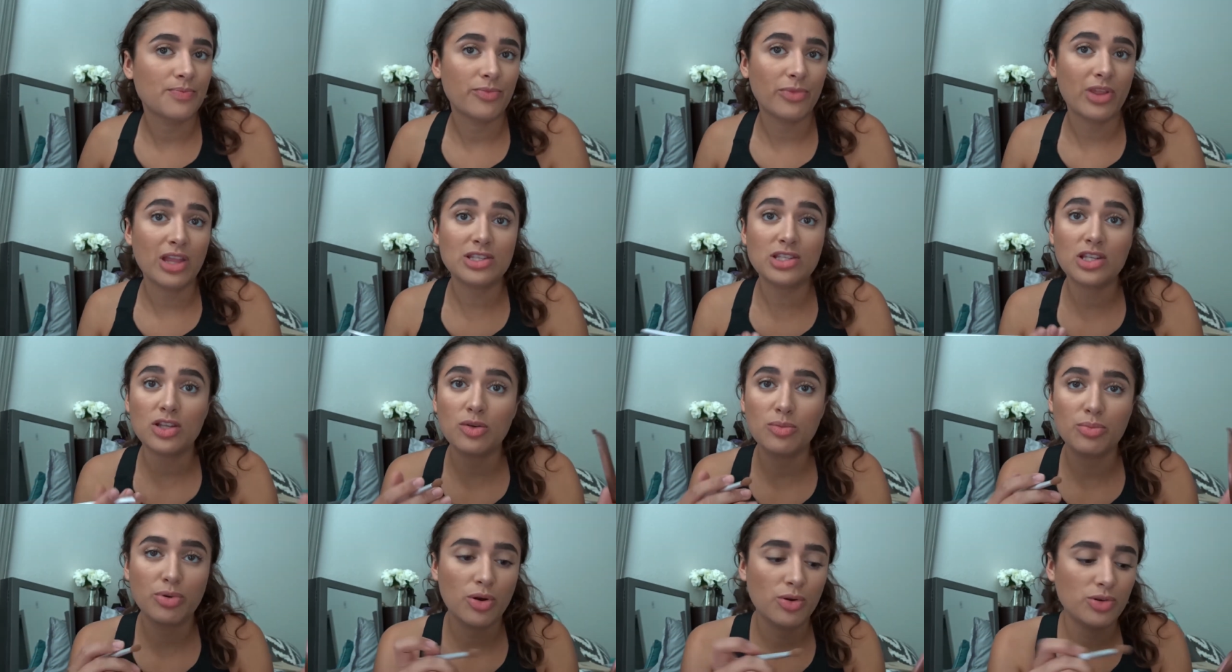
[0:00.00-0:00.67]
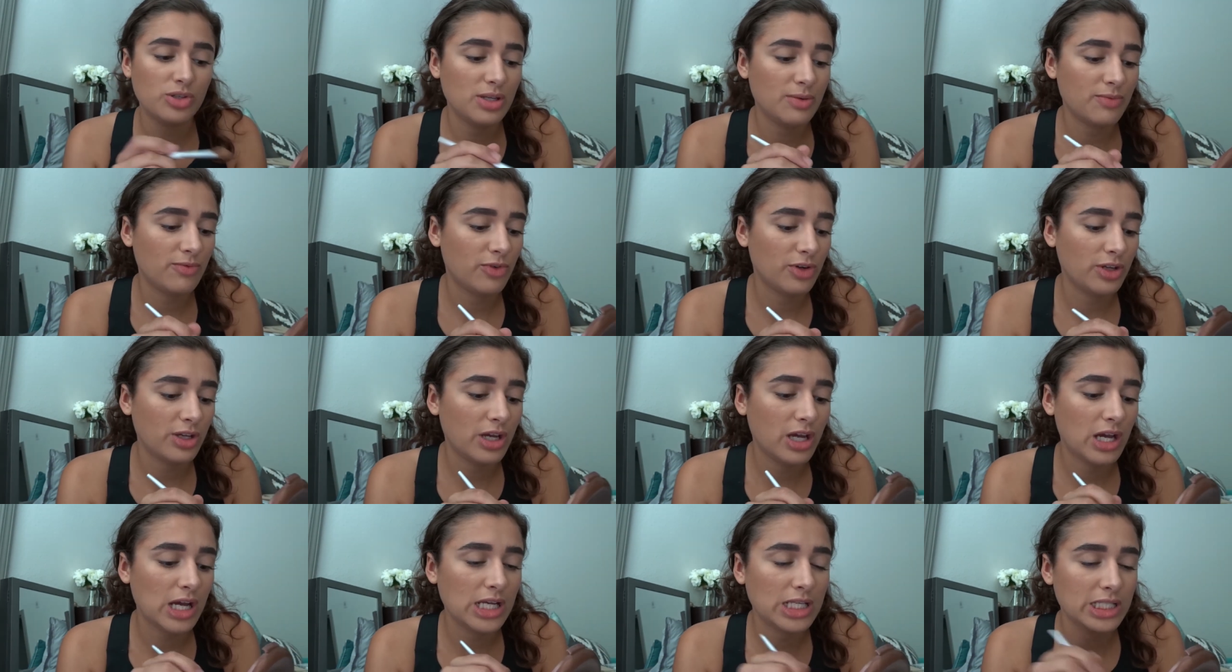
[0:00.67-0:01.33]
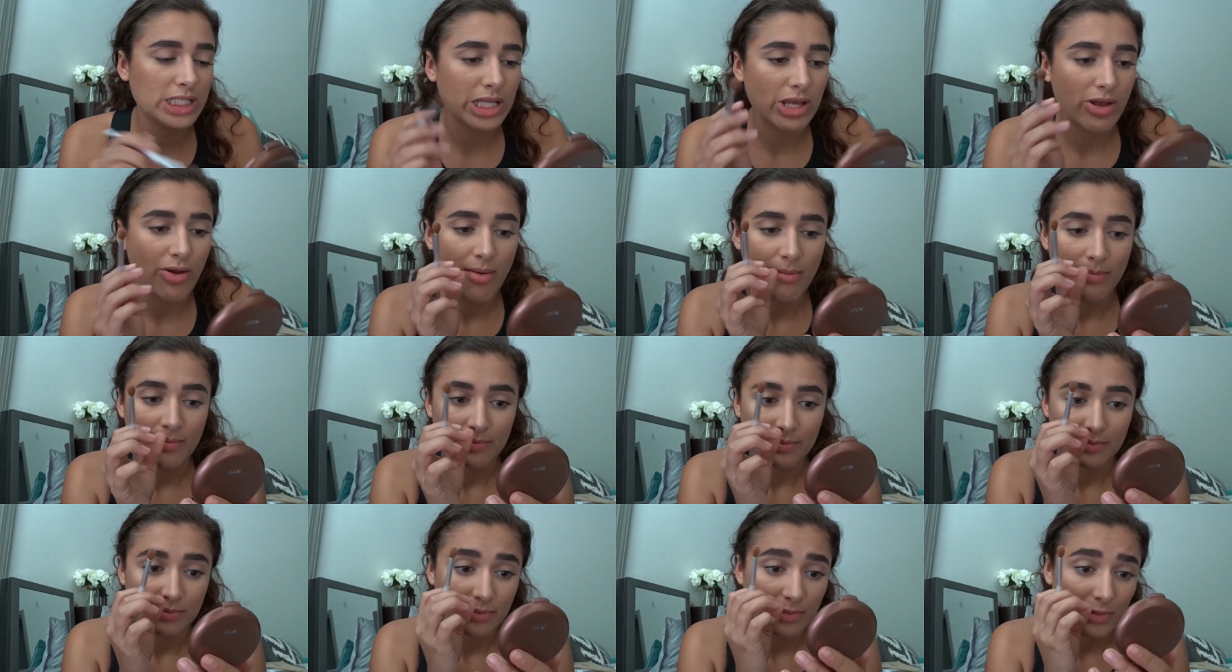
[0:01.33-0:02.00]
That's a little pro tip for you guys.
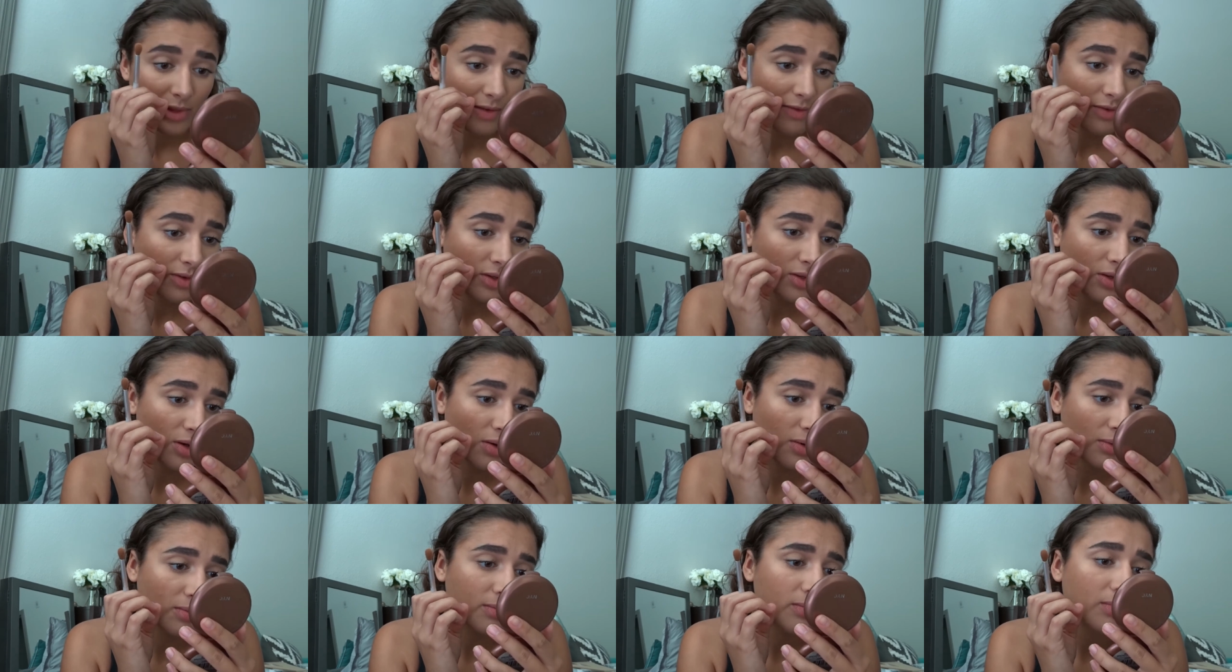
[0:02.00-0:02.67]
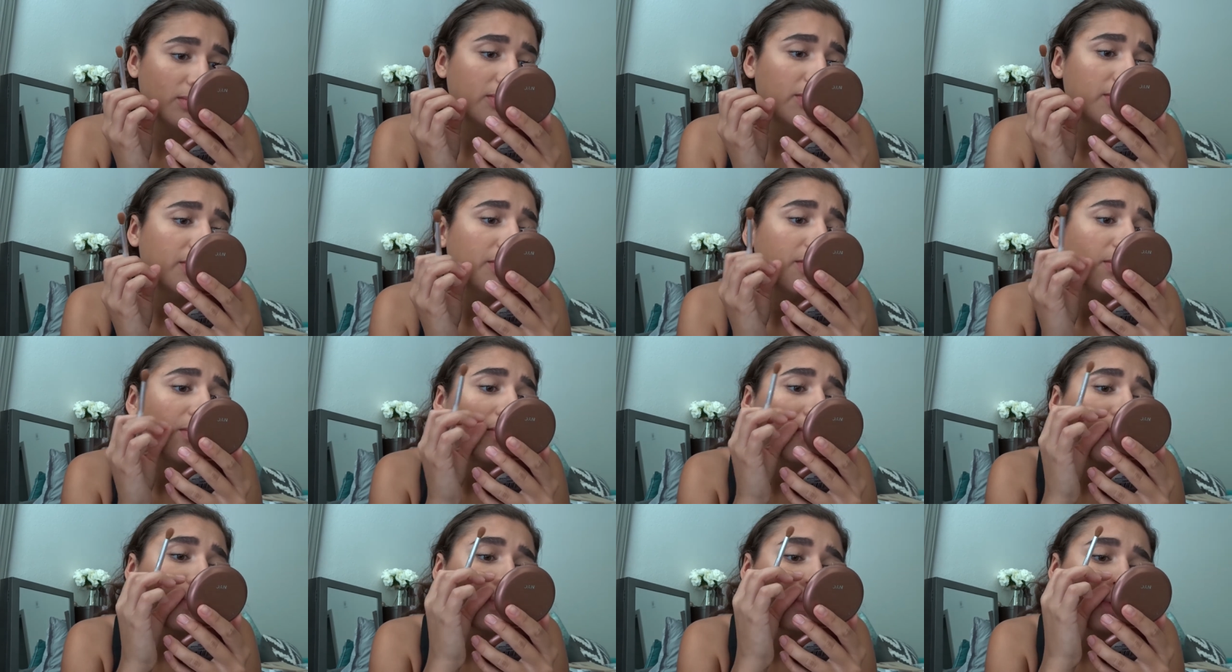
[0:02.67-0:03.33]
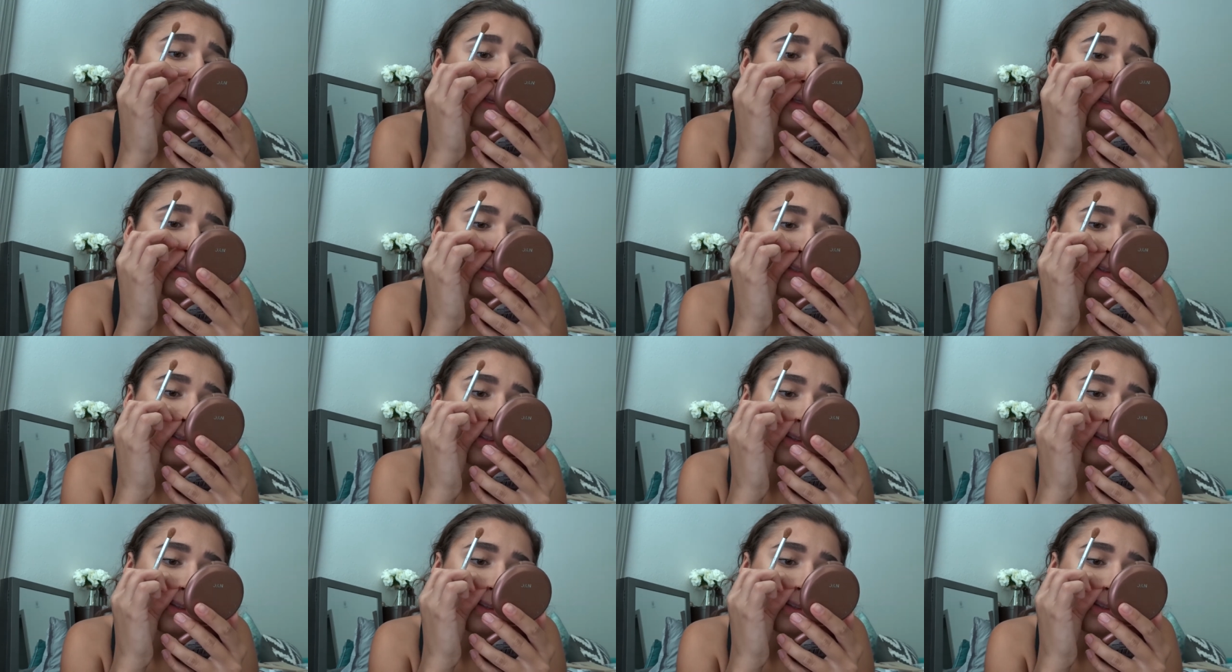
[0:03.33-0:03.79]
If you don't, what is,